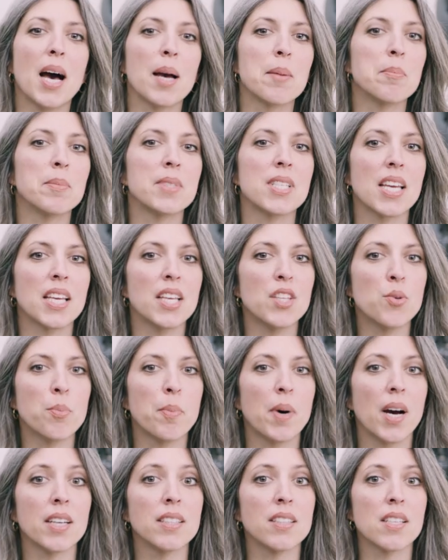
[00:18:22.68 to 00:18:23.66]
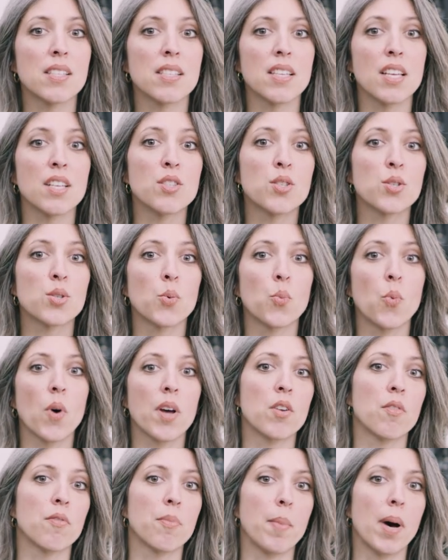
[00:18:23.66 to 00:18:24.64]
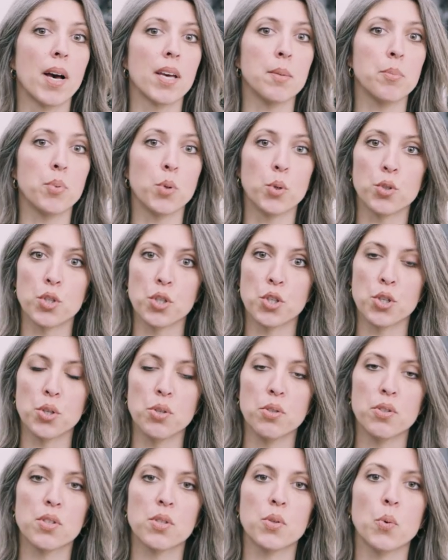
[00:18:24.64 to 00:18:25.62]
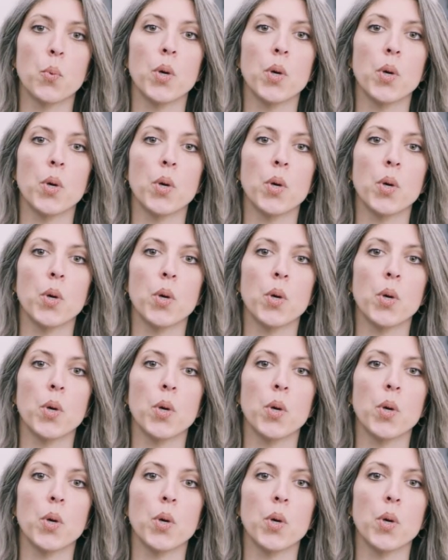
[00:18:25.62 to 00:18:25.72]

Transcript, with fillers: I'm taking you behind the scenes to one of my beauty shoots.